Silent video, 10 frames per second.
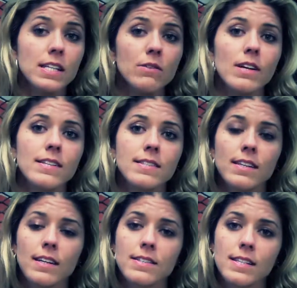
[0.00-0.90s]
ski
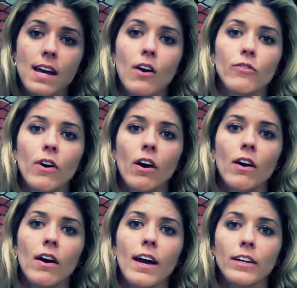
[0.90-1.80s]
racing and see how
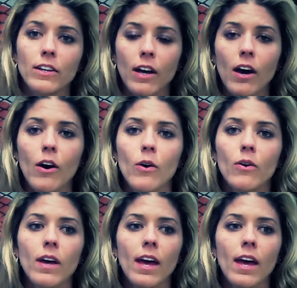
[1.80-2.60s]
far I could go.